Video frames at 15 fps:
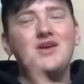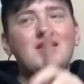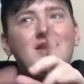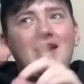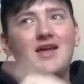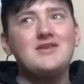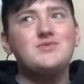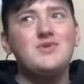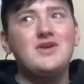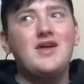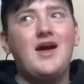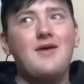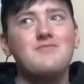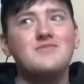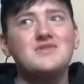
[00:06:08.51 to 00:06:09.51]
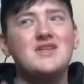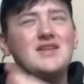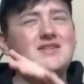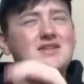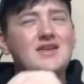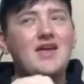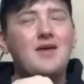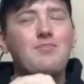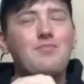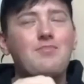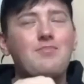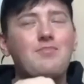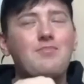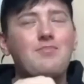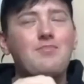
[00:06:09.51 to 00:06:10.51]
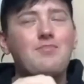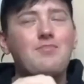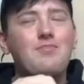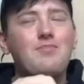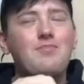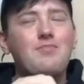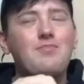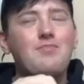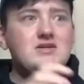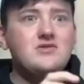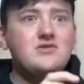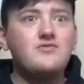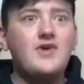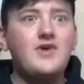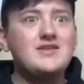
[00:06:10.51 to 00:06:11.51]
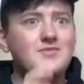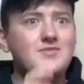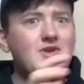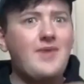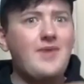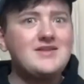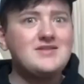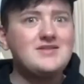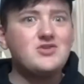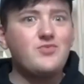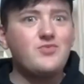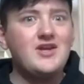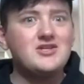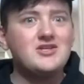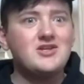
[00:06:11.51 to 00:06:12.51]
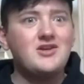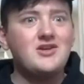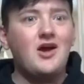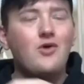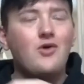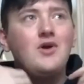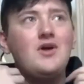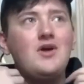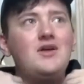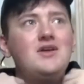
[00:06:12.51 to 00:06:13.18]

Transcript: And next week comes and I didn't get paid. So I was like, oh, right, I'm in a bad situation now.